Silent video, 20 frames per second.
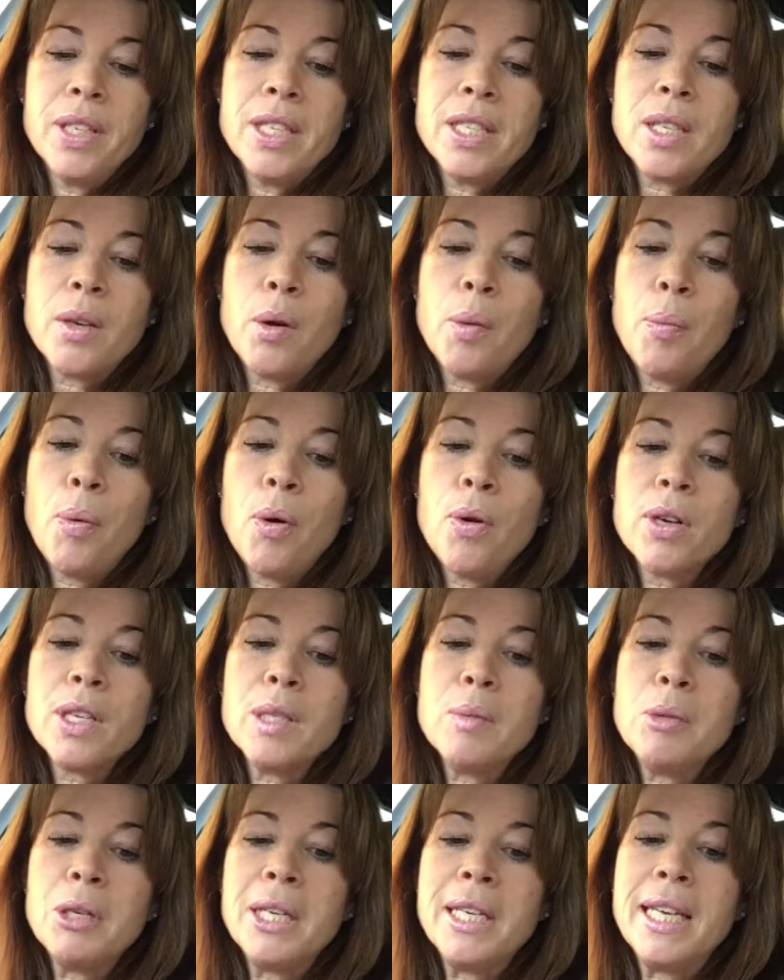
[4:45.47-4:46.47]
So
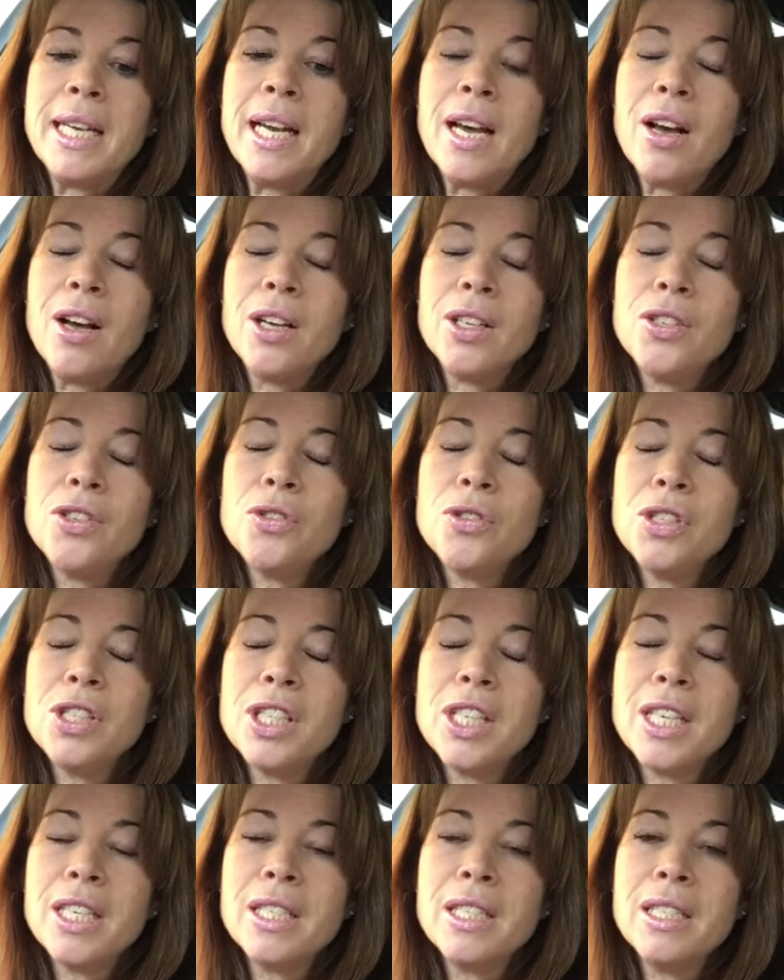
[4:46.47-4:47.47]
approximately
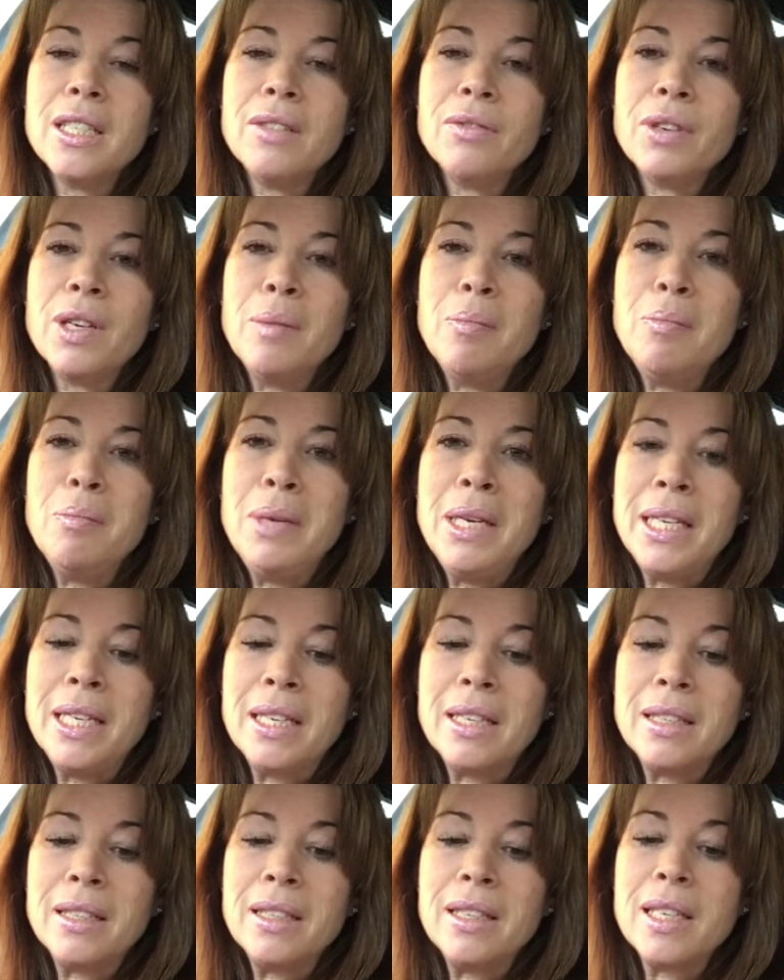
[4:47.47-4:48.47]
133
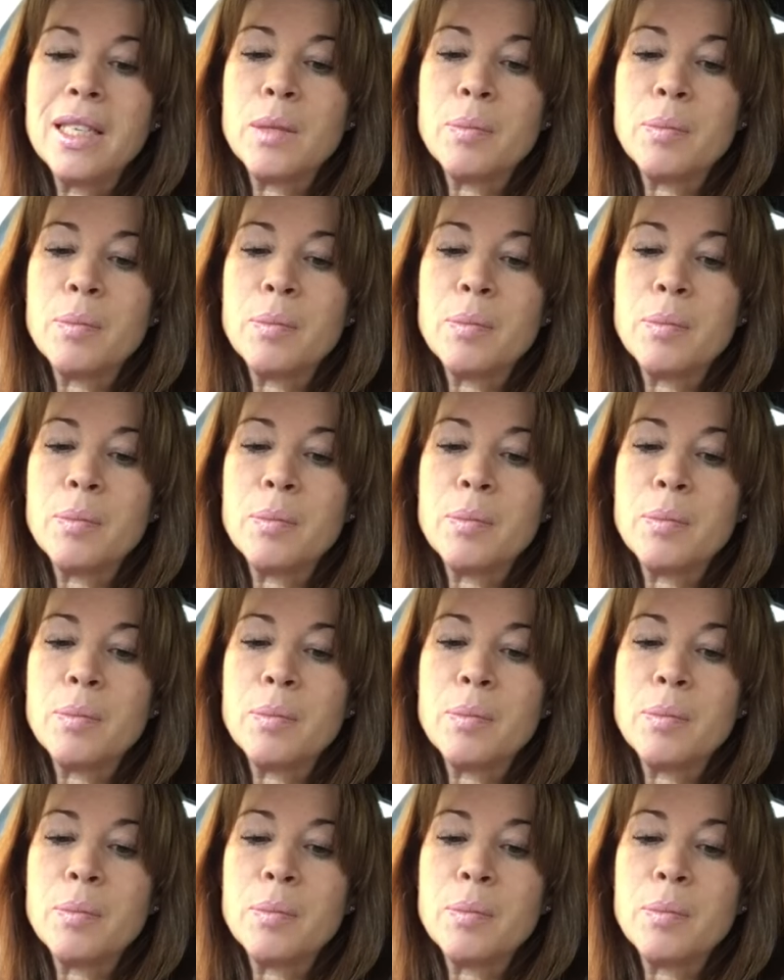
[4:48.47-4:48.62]
million